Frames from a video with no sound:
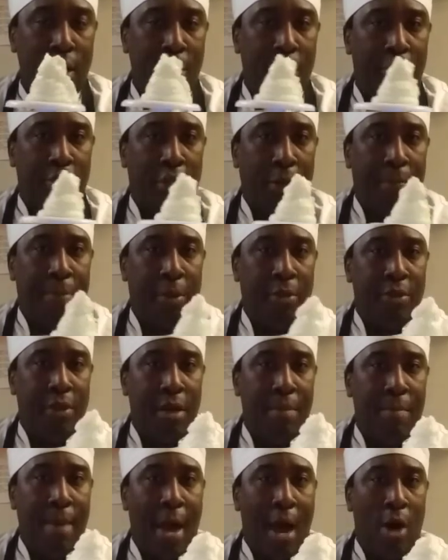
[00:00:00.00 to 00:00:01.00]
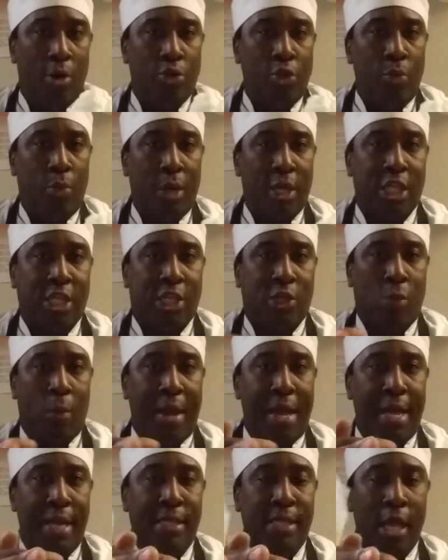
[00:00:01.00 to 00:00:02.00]
But you're building a mound. You want to
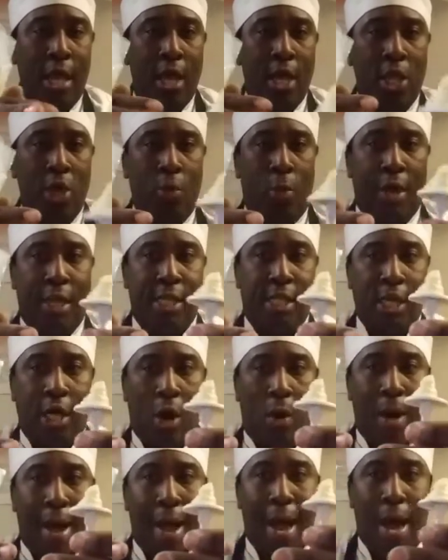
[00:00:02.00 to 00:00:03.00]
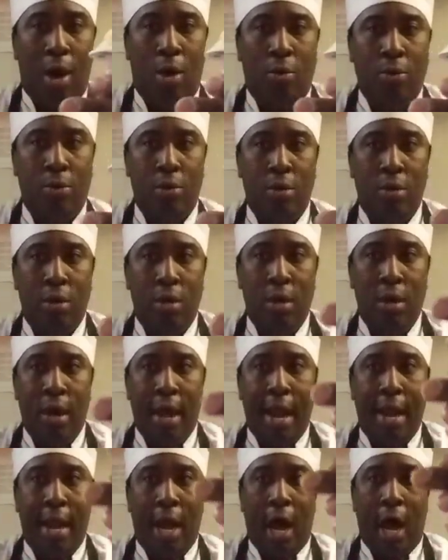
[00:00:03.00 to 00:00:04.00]
squeeze. You want it to go out
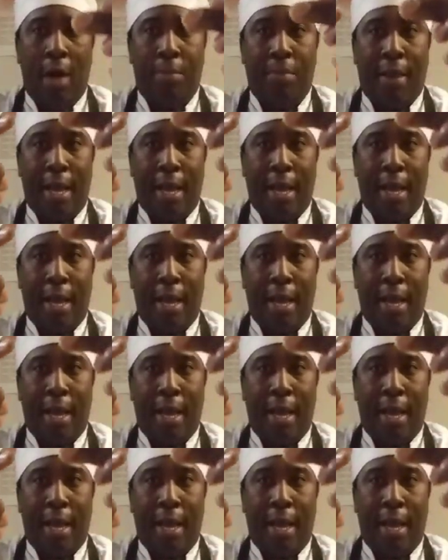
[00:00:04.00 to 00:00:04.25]
and up